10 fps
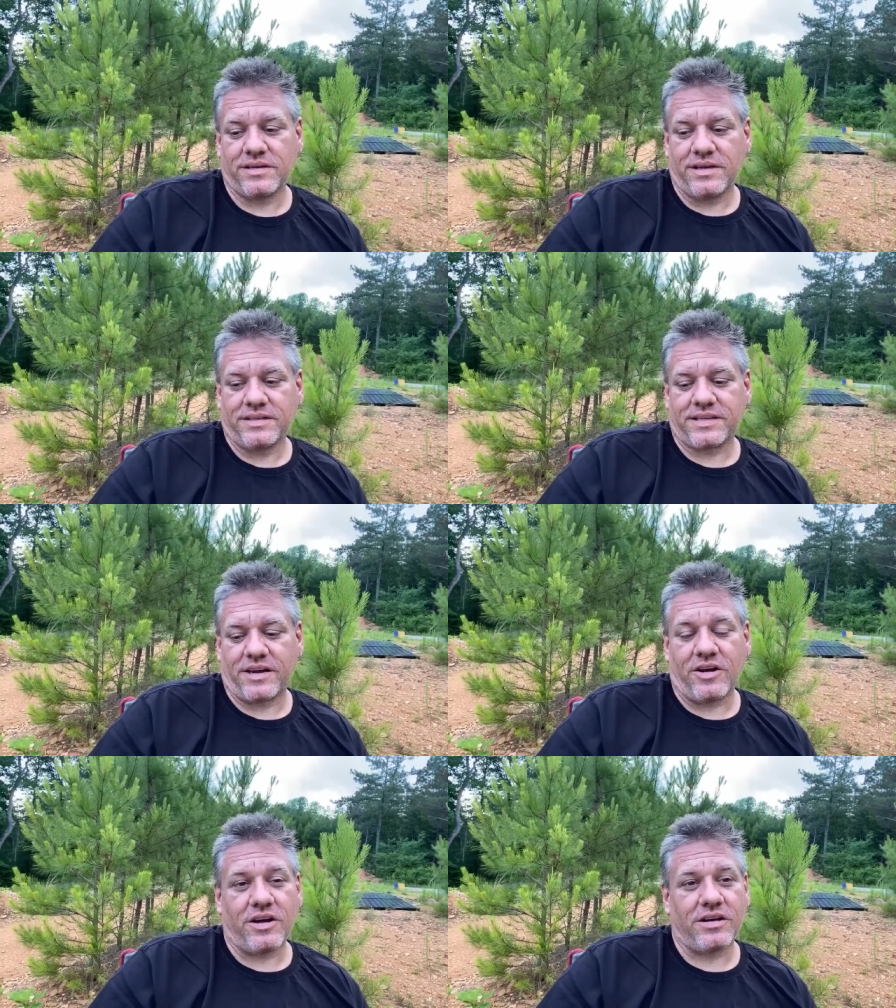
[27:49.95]
It's got
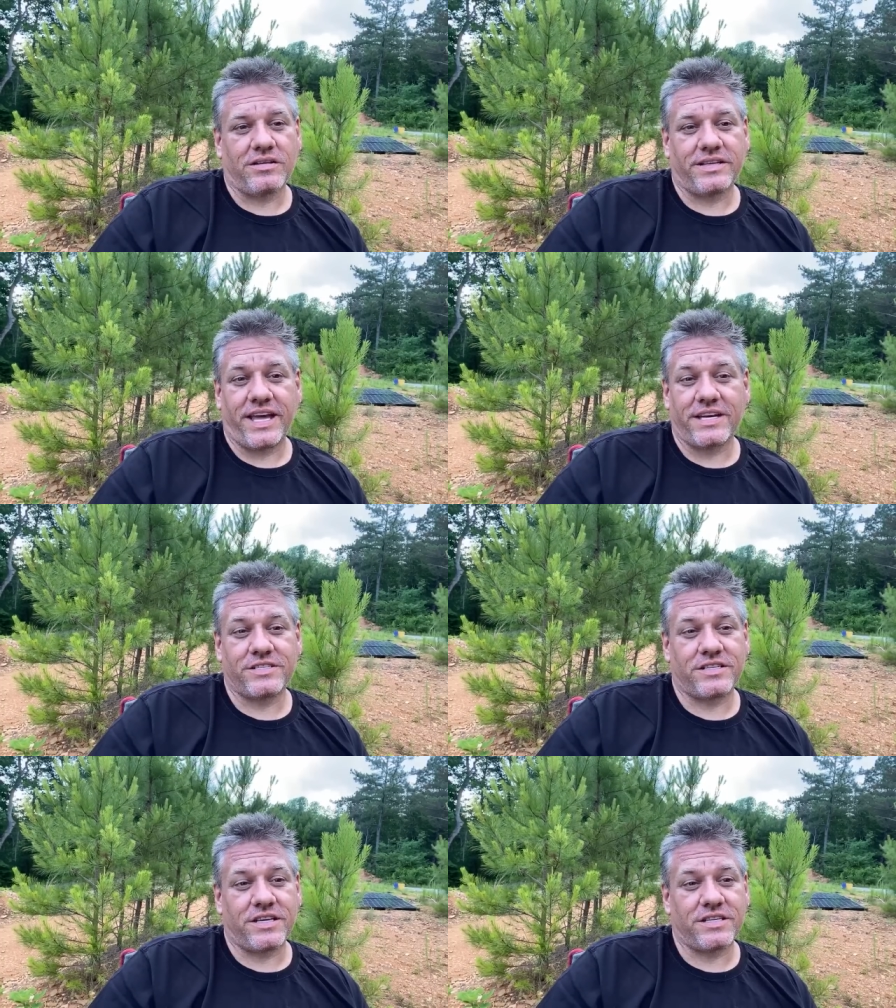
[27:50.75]
all the
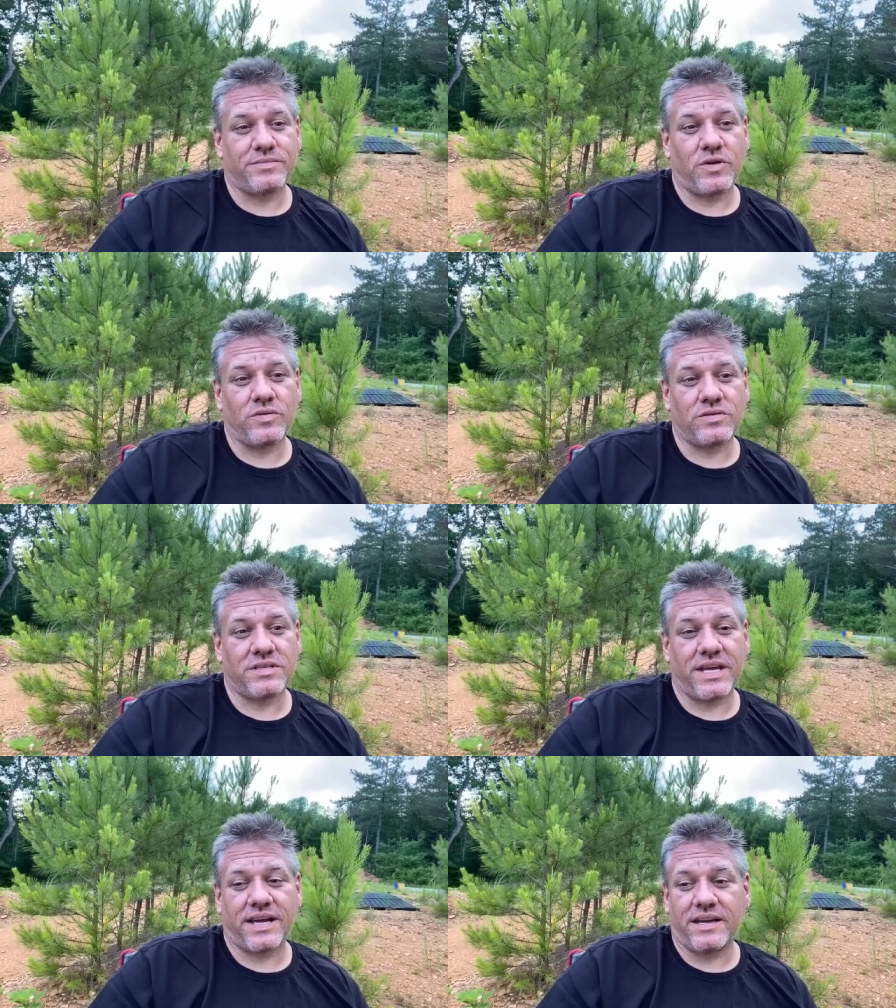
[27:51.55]
gadgets and gizmos
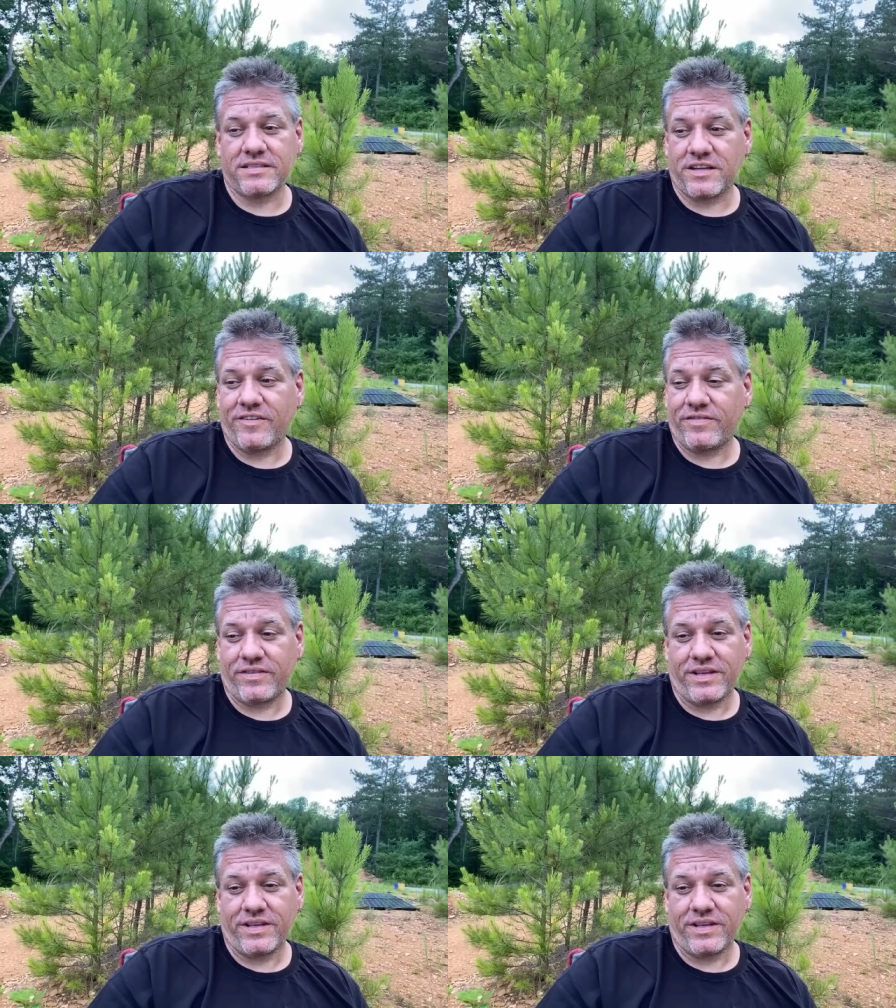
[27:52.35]
and that kind of stuff.